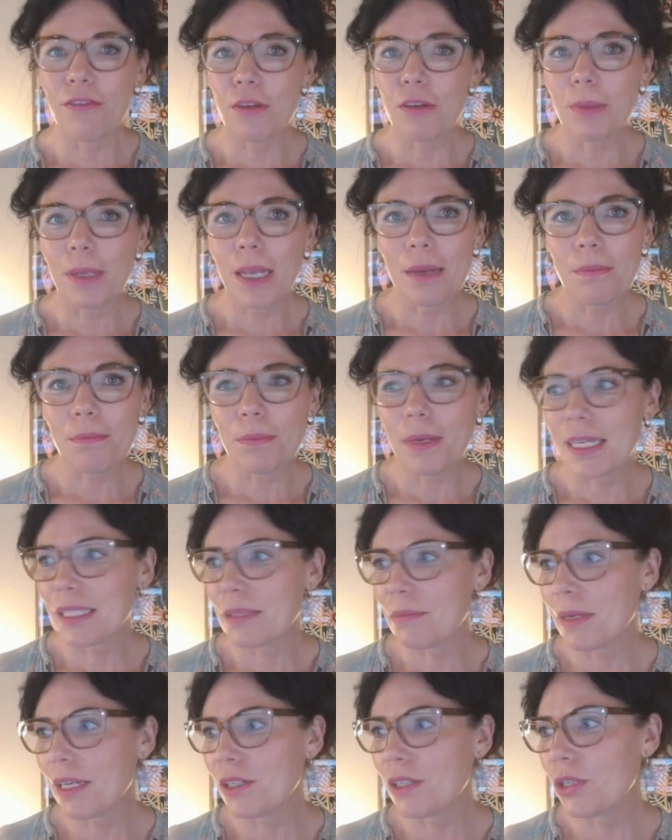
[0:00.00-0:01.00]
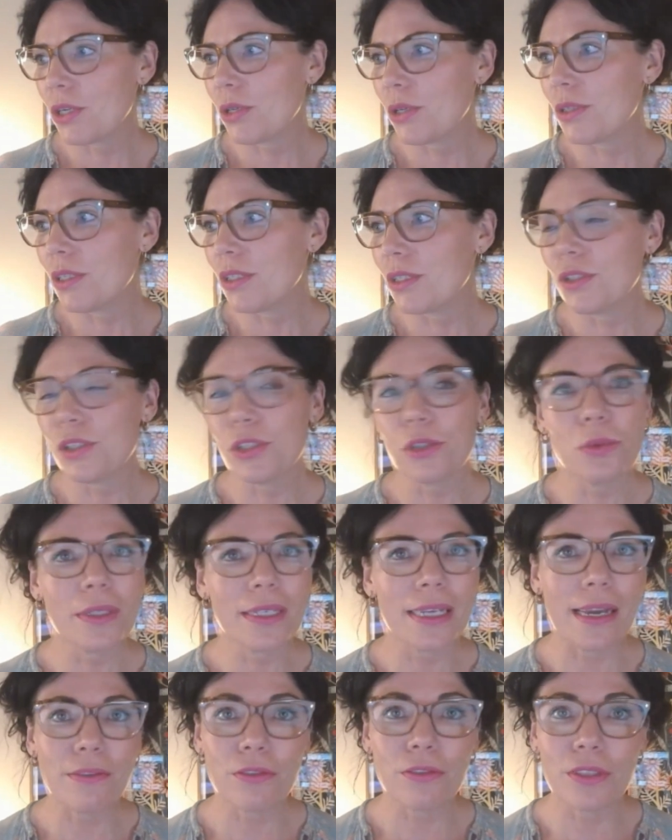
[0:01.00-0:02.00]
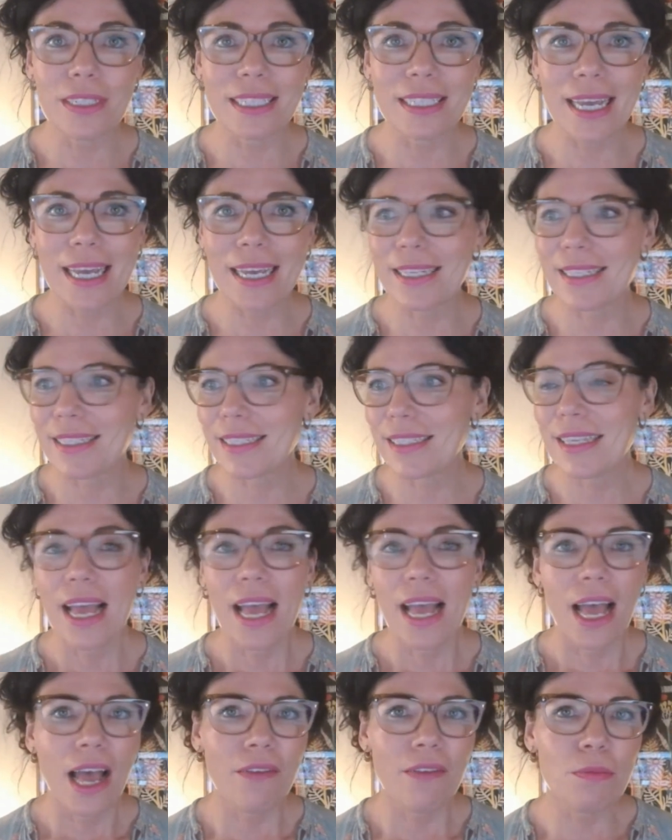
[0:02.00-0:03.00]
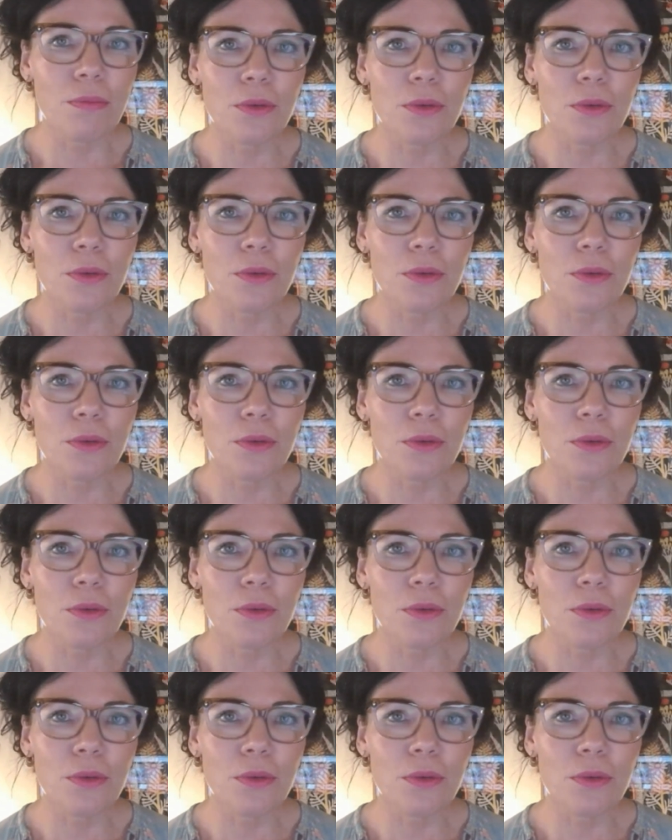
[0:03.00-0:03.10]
have your plant-based melatonin, do whatever it takes.